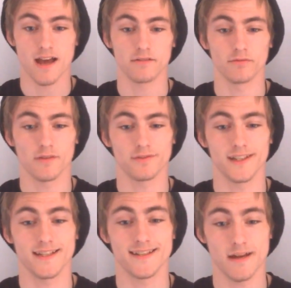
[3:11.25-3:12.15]
and
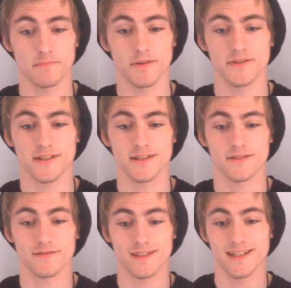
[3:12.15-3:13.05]
roughly
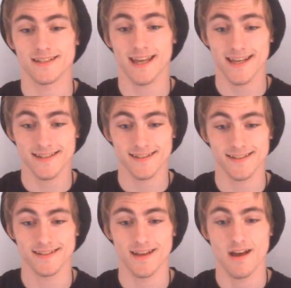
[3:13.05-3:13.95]
10% of these
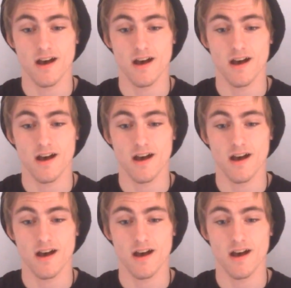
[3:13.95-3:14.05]
cases